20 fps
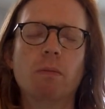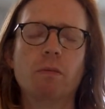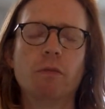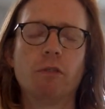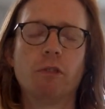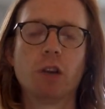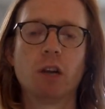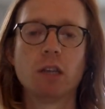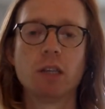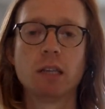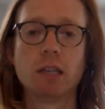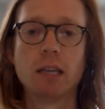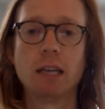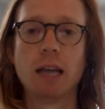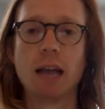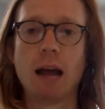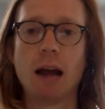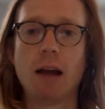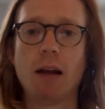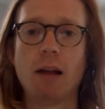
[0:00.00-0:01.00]
for us to get
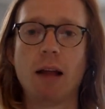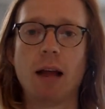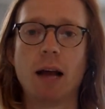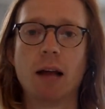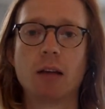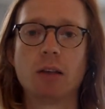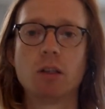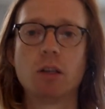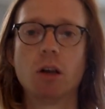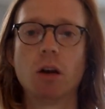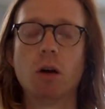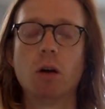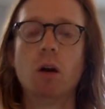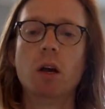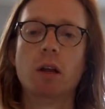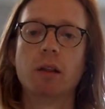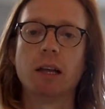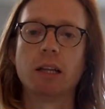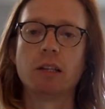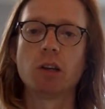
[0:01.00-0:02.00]
out of that. So
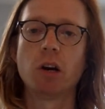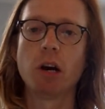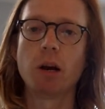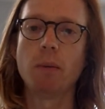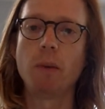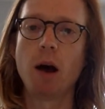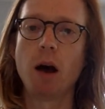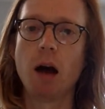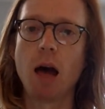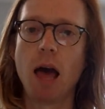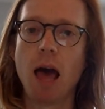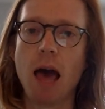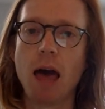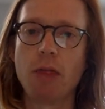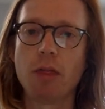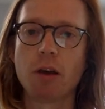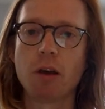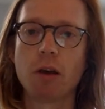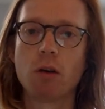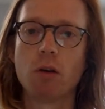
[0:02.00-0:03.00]
they talk about
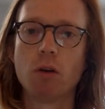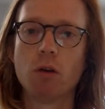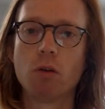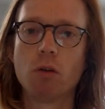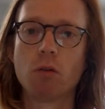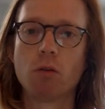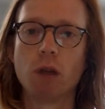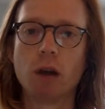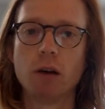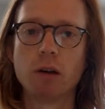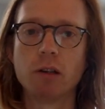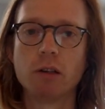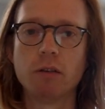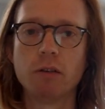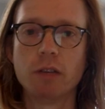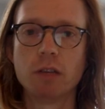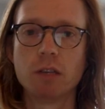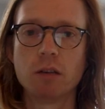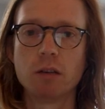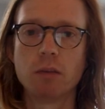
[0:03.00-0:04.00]
ethical
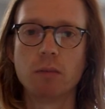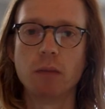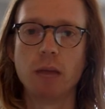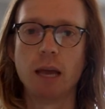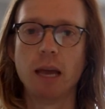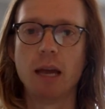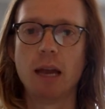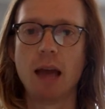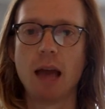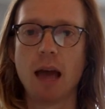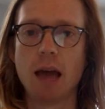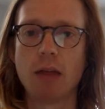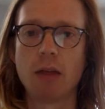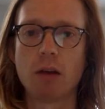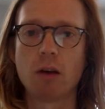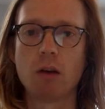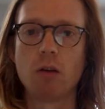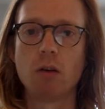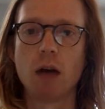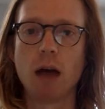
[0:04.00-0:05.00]
relativism and
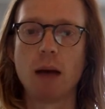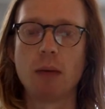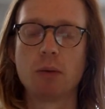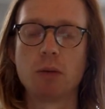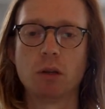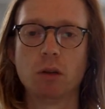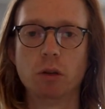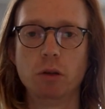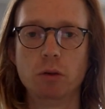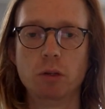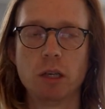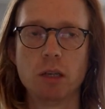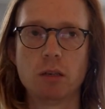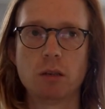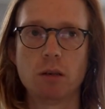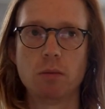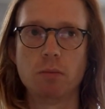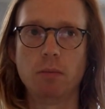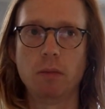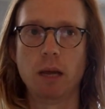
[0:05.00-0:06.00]
ethical
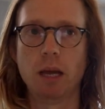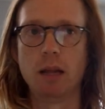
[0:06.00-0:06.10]
absolutism,